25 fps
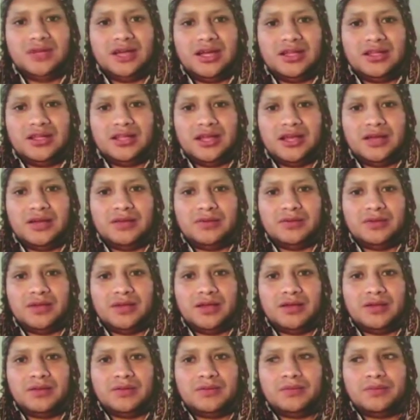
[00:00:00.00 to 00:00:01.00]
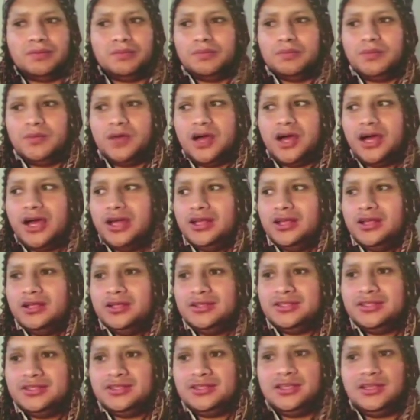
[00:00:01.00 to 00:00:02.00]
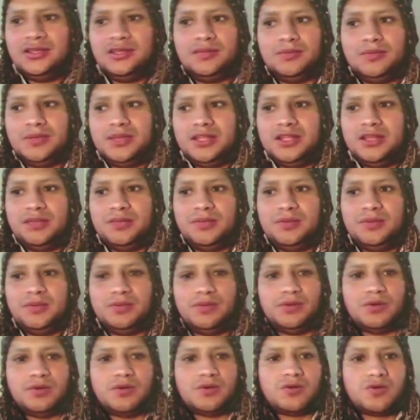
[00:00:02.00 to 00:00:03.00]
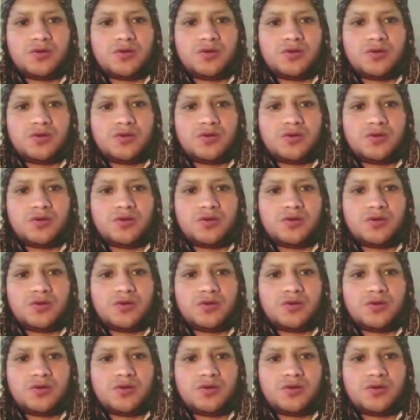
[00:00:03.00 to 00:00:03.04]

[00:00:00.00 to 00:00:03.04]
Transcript: and I see many people